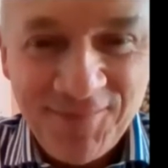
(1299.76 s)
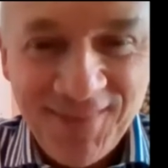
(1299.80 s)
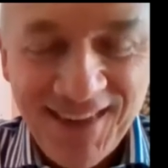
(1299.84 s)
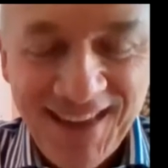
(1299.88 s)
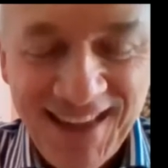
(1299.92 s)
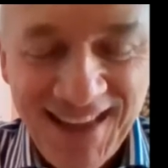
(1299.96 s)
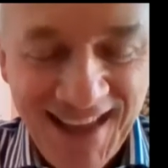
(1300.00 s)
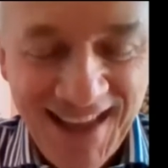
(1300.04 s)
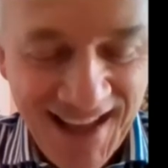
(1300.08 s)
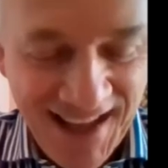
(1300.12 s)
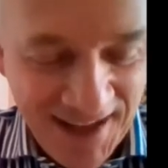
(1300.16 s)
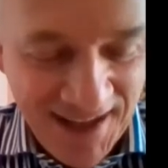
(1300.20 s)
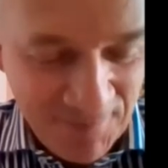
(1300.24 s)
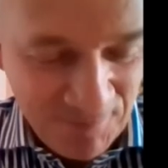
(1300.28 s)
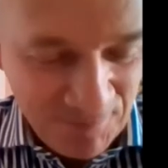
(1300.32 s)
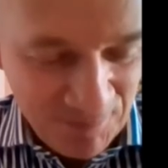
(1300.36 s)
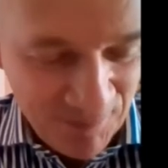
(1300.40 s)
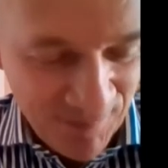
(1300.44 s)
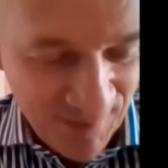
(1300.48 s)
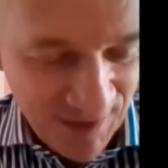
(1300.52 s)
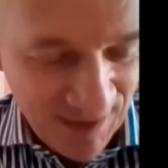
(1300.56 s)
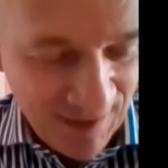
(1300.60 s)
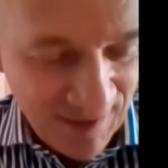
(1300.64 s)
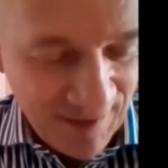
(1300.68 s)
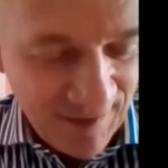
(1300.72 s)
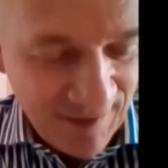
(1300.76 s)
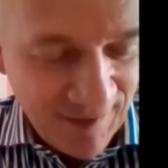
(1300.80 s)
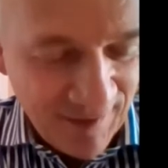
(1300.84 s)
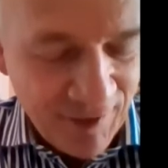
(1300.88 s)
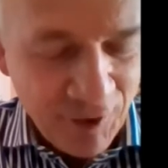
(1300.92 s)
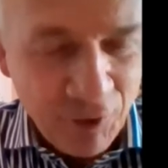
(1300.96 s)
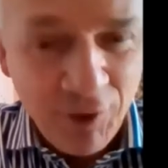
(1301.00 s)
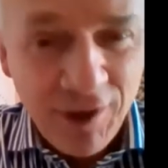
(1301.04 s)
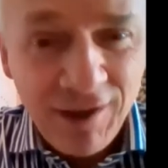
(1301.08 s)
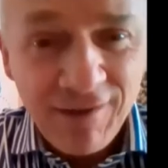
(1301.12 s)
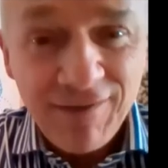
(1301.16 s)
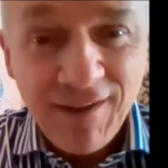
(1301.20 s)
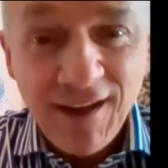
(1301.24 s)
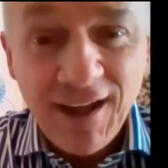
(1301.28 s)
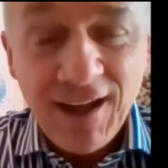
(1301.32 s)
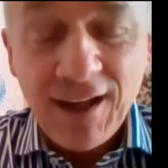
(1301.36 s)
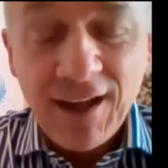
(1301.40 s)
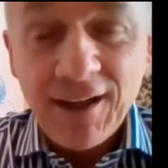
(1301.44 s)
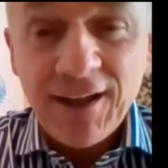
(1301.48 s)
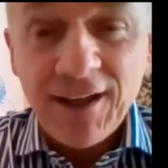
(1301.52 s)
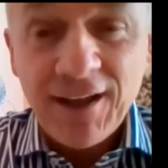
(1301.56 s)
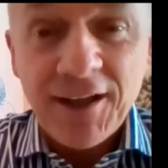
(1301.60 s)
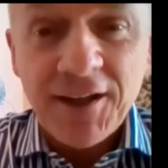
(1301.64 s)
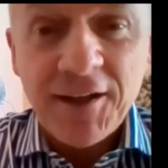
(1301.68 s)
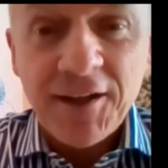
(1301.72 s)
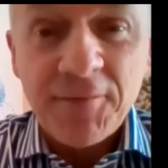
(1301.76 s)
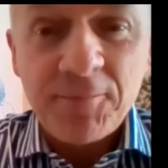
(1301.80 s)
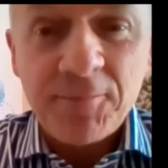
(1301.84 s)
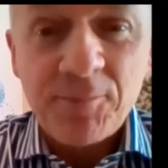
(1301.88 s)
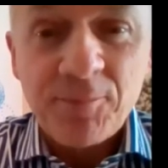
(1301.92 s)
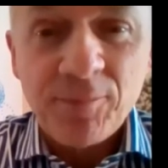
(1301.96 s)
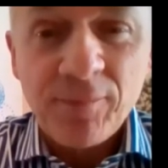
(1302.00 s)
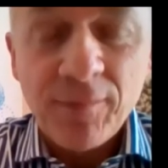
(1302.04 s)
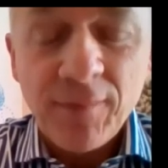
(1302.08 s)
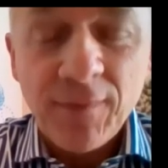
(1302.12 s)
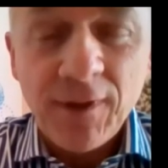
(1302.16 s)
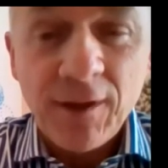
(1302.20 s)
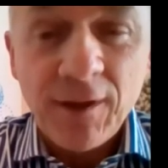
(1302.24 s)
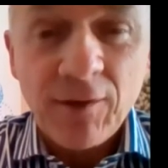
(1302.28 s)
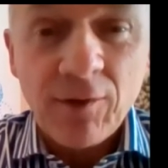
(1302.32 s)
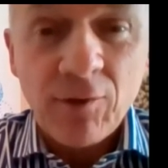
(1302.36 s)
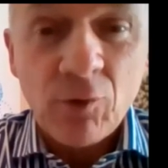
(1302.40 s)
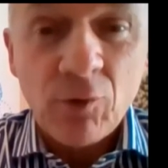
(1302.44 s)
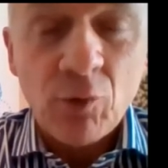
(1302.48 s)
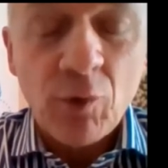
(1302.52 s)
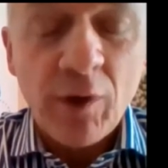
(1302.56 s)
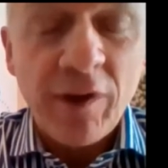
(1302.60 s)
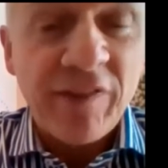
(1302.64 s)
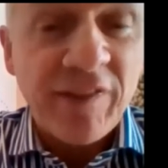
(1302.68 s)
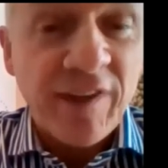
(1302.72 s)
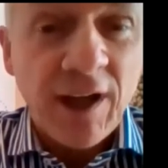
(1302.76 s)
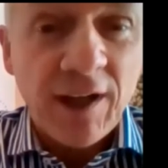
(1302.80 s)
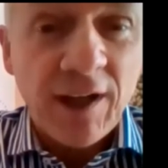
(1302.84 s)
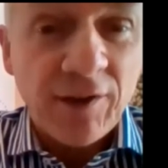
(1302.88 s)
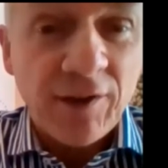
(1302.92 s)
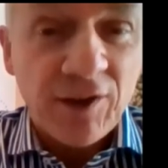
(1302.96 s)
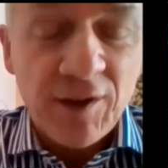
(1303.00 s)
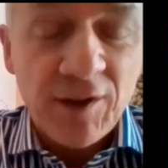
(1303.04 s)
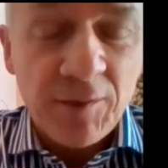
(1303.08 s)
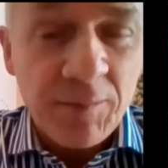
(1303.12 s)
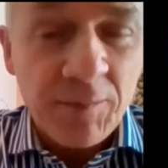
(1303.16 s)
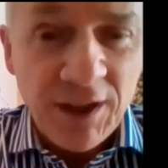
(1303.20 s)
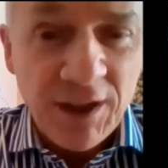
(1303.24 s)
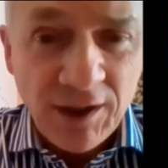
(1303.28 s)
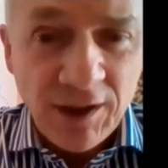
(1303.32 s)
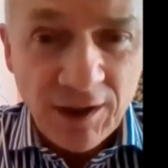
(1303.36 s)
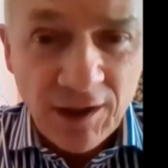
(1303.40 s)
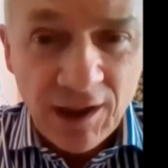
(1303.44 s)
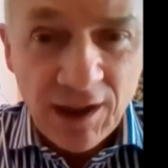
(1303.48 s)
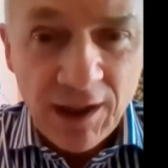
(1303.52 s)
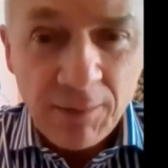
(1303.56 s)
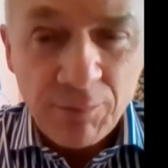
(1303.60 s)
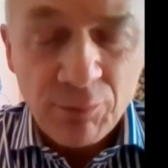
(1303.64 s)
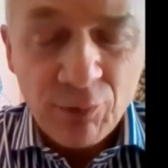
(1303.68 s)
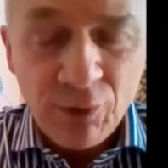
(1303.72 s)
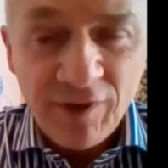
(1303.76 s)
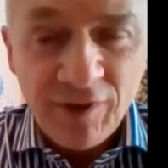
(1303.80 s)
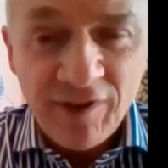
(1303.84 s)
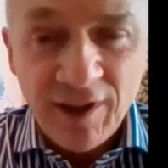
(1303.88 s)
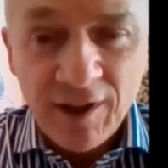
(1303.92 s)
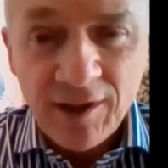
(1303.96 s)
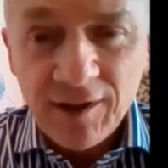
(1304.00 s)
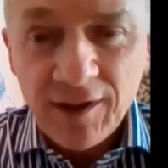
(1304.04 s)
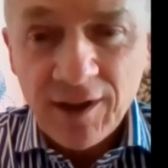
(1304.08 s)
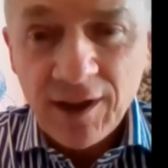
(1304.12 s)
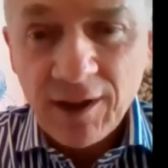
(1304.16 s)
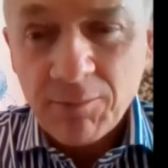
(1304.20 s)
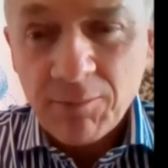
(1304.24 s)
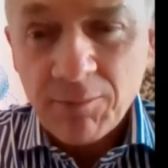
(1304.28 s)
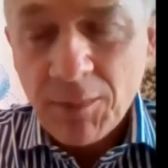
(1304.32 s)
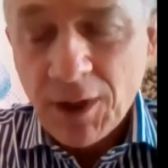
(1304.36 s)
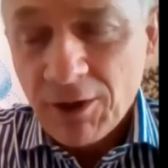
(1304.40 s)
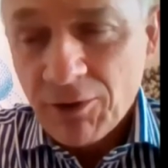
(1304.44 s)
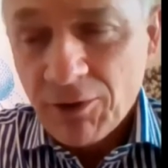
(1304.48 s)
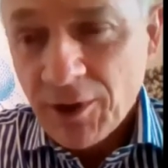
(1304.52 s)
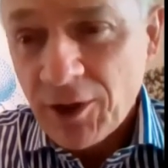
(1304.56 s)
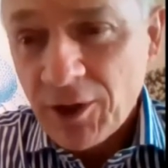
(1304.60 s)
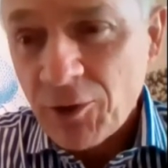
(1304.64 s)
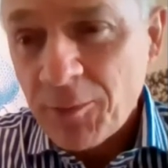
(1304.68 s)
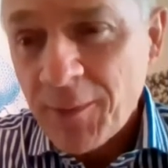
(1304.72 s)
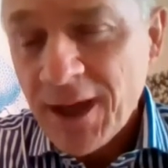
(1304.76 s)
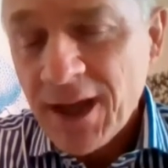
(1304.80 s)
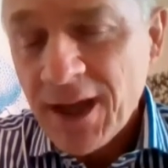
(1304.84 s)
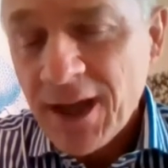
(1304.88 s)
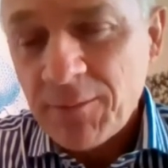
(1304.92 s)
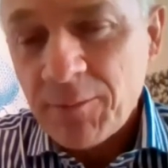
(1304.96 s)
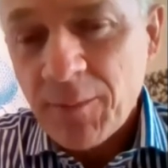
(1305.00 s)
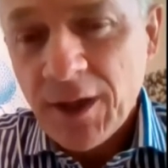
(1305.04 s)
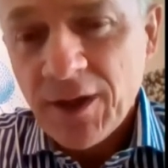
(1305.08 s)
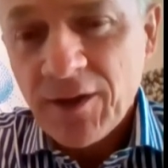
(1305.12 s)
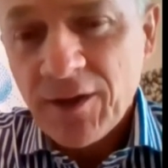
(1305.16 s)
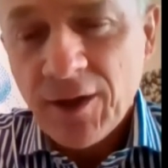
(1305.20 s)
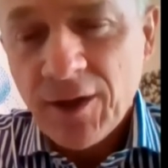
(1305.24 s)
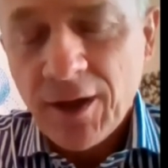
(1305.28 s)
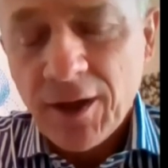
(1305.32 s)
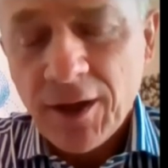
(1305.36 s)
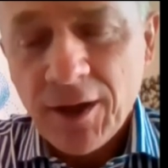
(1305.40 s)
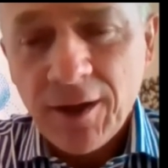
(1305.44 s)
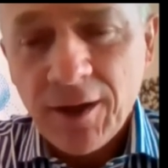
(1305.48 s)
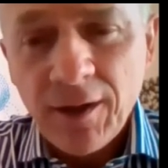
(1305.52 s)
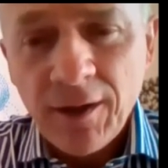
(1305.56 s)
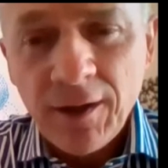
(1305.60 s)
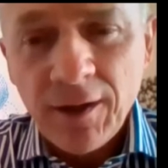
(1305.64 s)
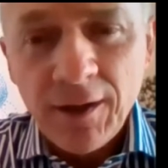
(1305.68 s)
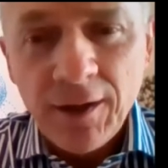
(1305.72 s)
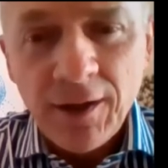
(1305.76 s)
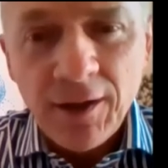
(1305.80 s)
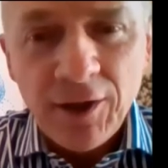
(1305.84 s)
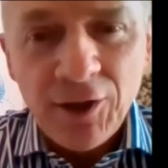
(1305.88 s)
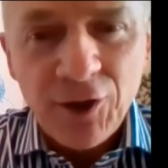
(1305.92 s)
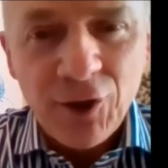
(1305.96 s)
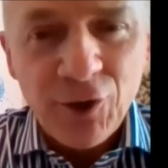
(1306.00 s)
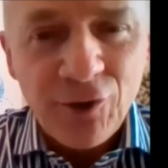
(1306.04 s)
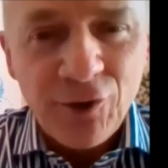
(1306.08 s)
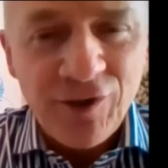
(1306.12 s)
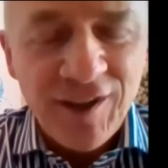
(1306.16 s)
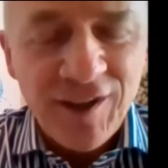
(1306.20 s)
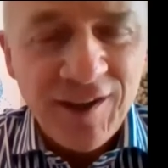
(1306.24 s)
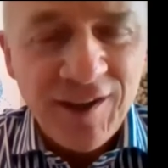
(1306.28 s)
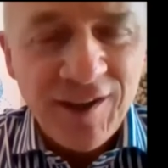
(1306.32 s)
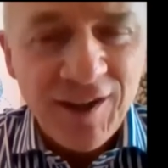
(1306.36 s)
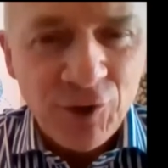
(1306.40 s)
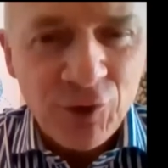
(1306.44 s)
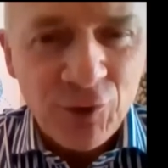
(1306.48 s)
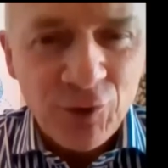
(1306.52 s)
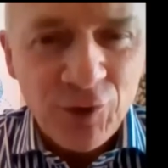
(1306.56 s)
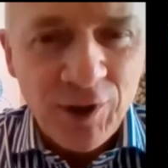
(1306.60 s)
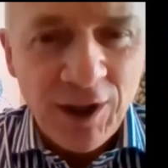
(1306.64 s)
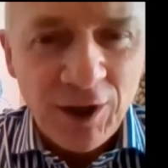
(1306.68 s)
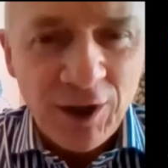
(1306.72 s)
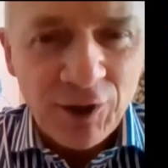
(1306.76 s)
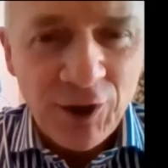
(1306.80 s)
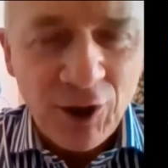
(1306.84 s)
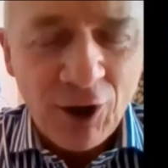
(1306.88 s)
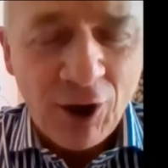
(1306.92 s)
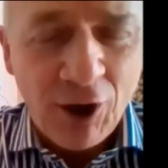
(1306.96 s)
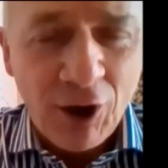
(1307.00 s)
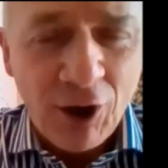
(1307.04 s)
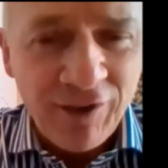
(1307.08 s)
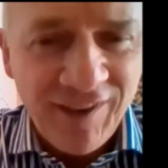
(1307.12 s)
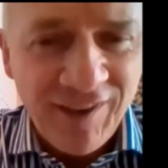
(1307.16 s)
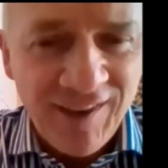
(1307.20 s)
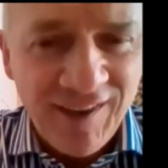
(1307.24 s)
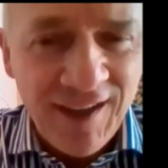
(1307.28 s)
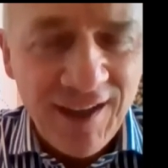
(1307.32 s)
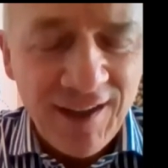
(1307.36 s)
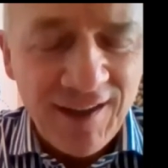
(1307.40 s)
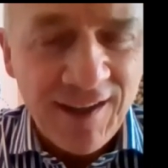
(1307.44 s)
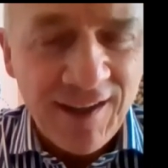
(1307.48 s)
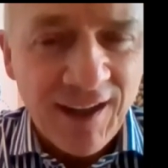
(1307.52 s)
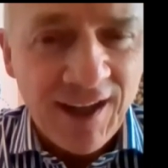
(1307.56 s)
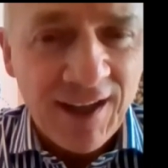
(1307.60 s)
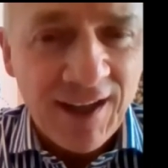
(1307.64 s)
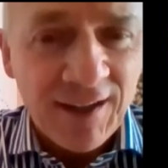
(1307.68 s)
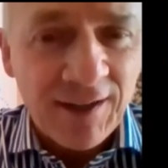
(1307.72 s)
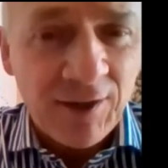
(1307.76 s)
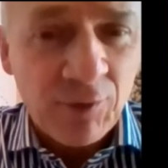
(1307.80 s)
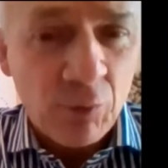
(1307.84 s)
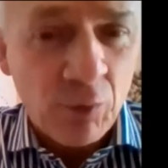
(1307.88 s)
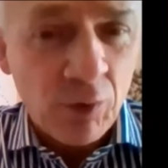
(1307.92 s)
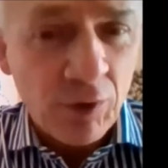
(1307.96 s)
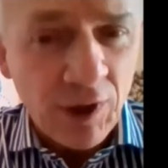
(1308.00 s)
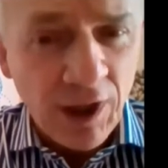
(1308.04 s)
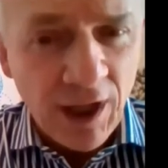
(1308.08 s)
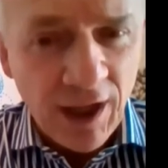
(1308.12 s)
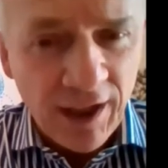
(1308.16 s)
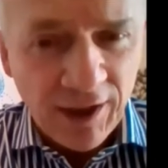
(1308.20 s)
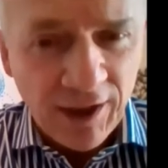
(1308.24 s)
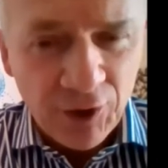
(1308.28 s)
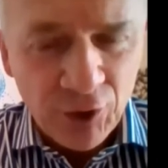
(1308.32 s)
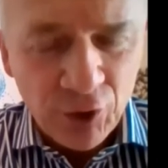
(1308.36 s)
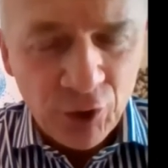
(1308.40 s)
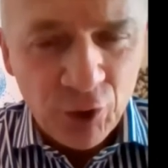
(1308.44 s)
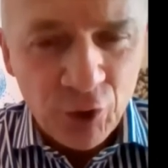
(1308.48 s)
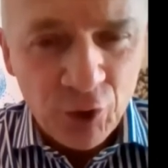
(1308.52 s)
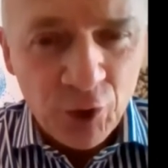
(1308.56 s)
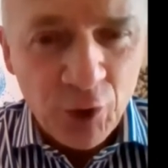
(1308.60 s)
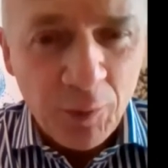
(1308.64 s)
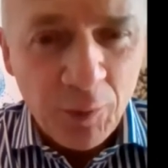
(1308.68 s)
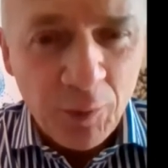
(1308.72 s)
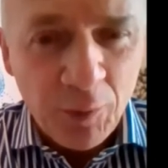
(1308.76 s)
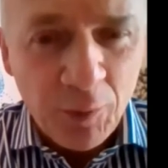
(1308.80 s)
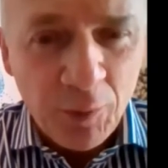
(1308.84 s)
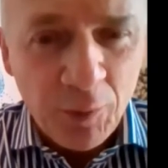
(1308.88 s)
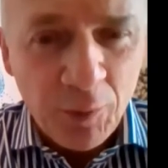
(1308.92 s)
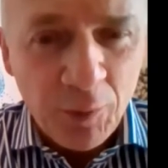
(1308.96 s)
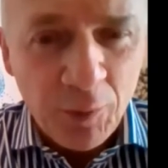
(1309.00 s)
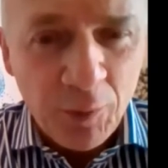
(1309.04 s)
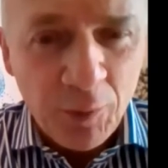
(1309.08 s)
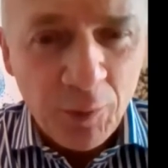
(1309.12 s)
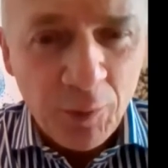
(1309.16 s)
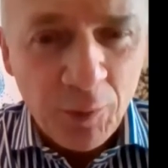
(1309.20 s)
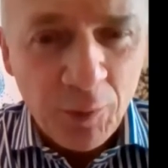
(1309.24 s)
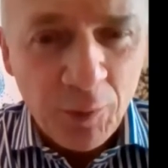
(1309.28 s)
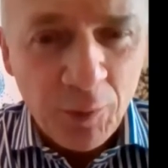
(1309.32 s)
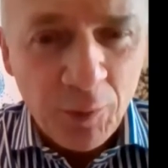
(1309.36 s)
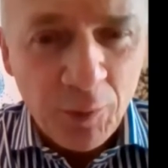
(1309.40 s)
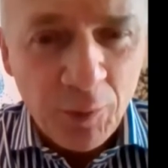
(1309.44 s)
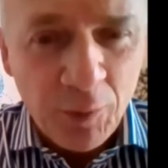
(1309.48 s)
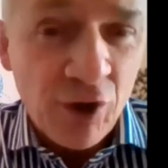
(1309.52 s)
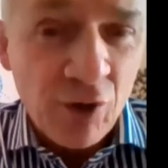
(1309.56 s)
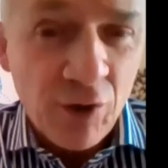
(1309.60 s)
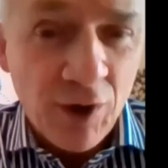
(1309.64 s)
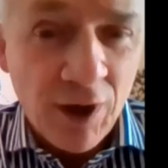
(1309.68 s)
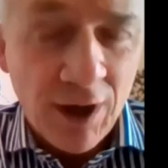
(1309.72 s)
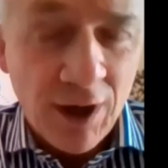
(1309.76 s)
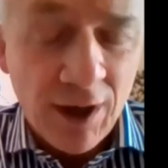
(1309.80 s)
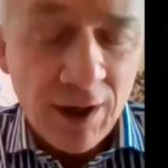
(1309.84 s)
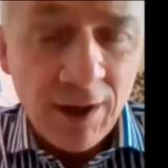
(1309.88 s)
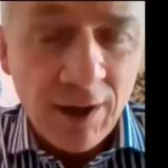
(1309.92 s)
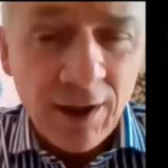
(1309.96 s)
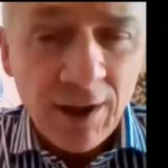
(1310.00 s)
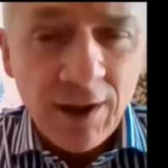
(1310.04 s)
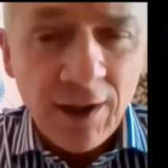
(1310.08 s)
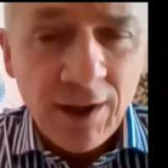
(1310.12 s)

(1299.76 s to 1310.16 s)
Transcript: Yeah. So Eva, we started immediately presenting Marinomed, but you're sitting today on the hot seat and would like, you know, to know better who you are.